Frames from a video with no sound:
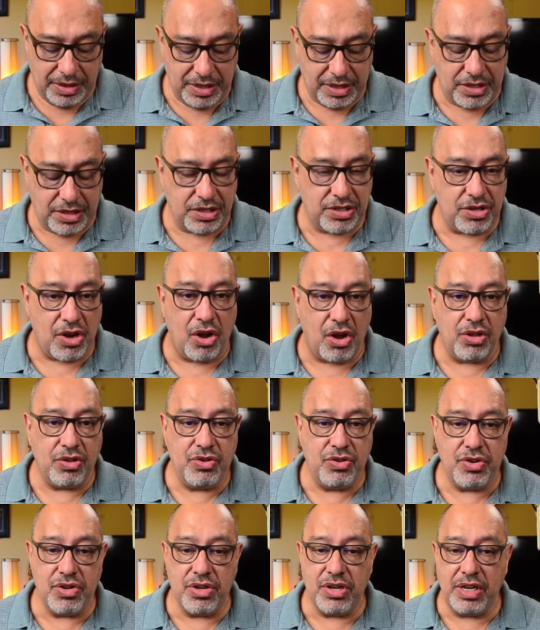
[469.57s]
This is all
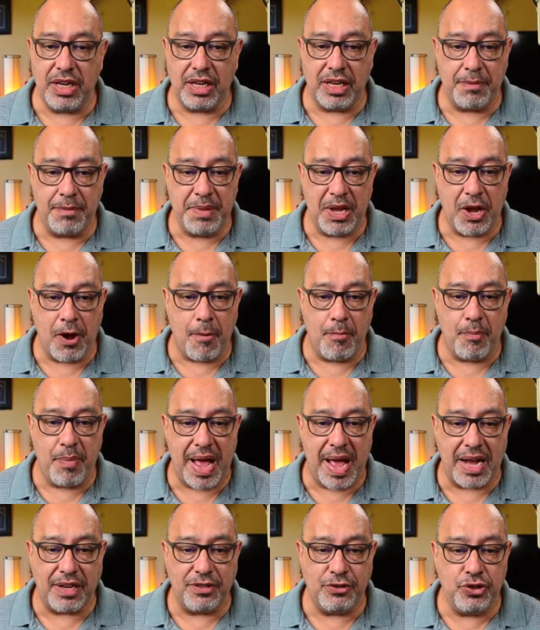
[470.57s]
good. Let me go
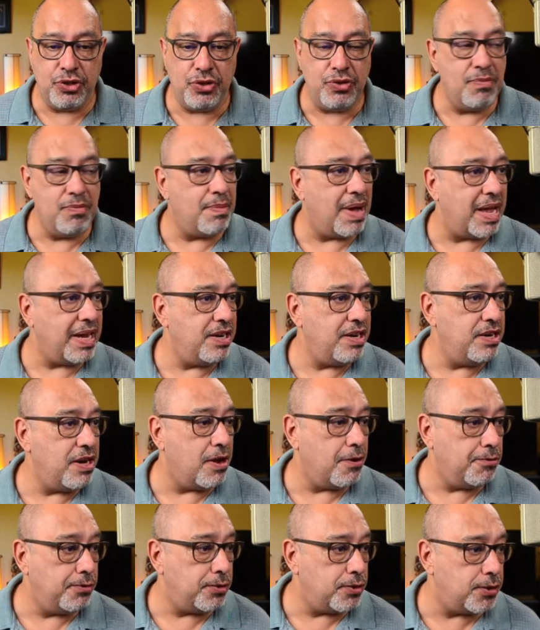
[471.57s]
back to my
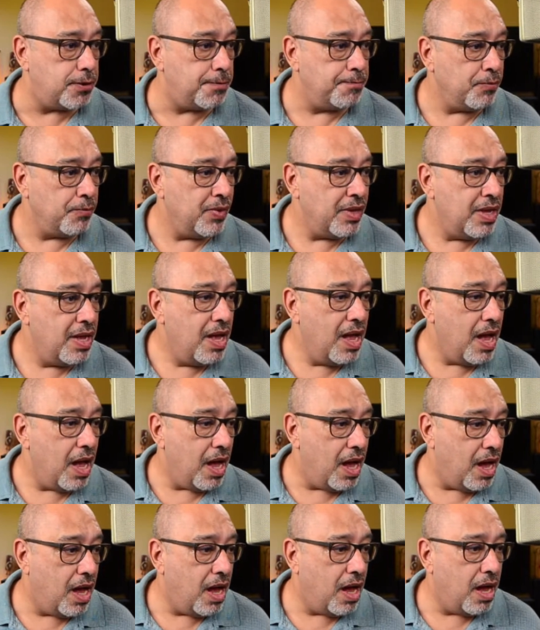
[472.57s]
notes.
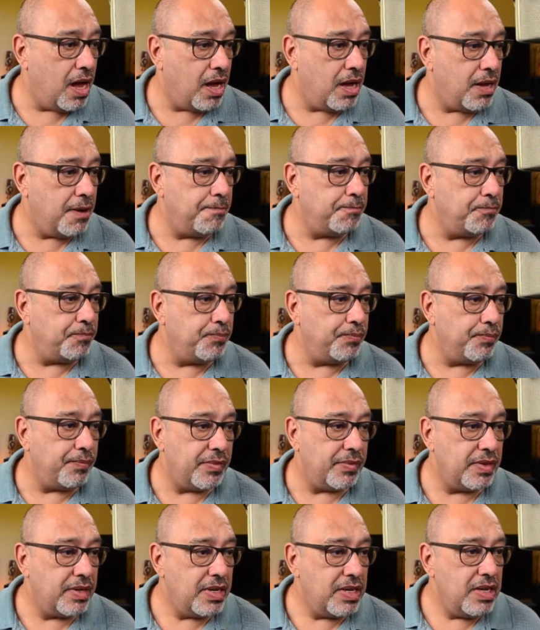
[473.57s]

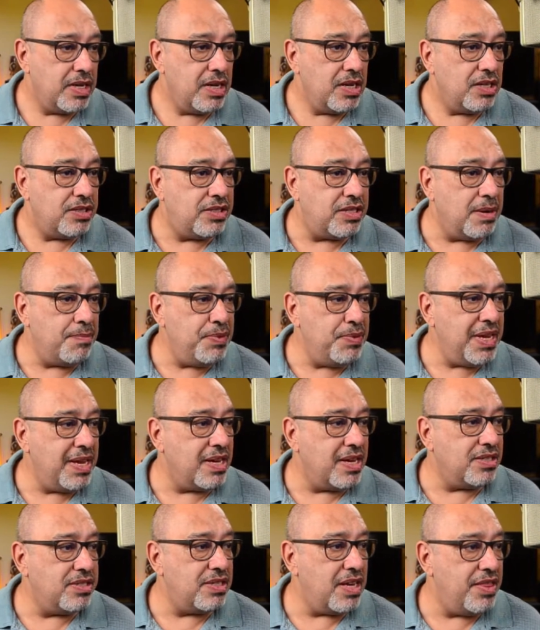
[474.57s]
Something
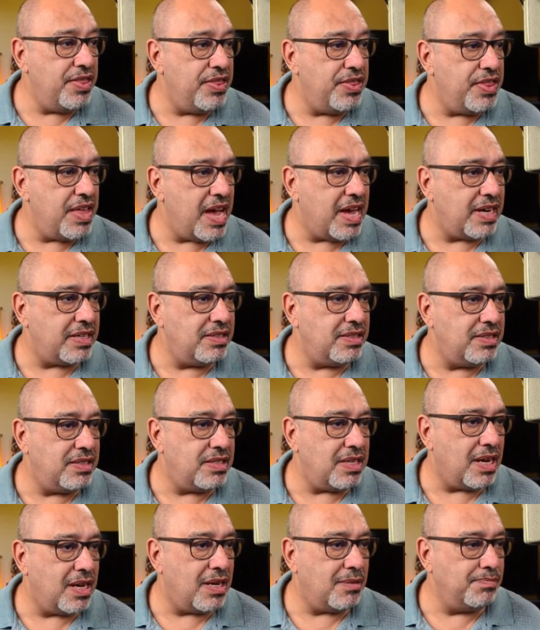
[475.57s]
else
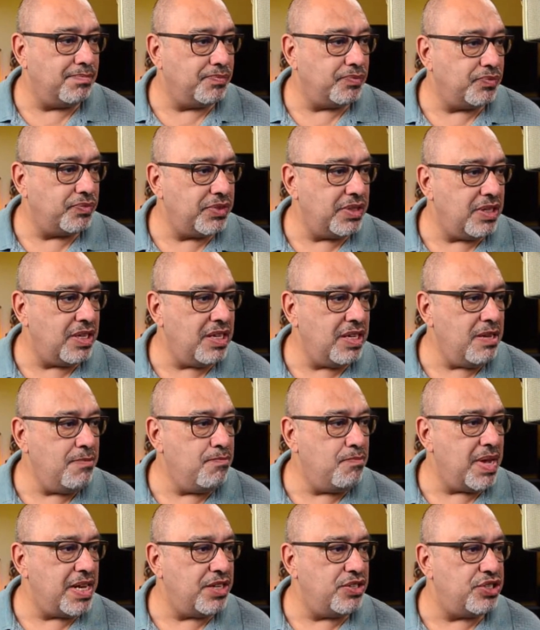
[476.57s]
that he
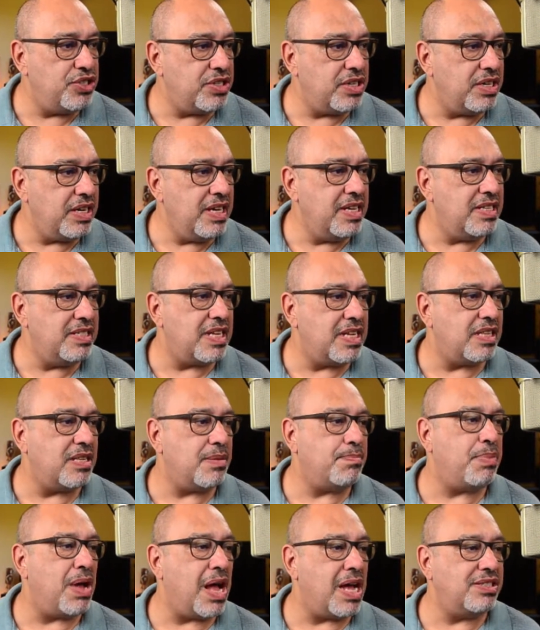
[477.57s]
mentioned is that the
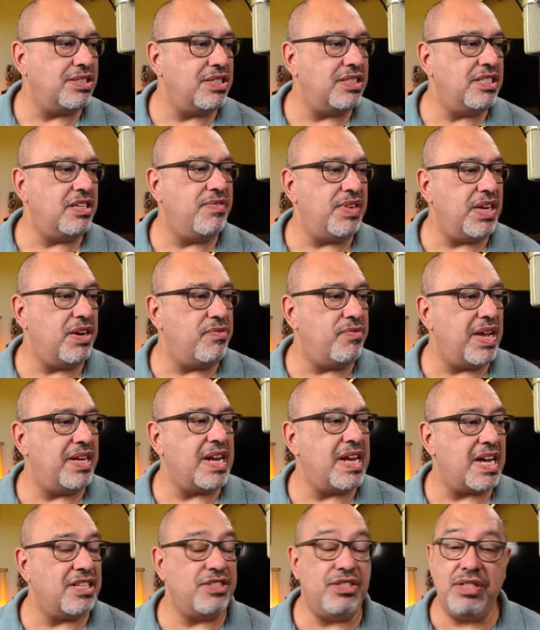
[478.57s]
positivity
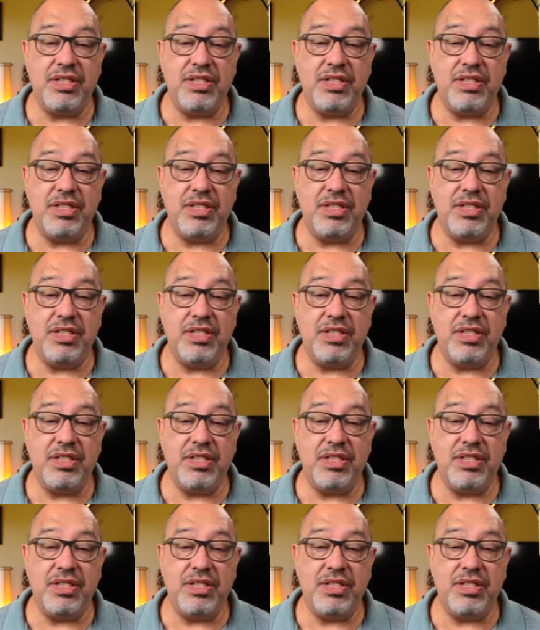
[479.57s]
rate has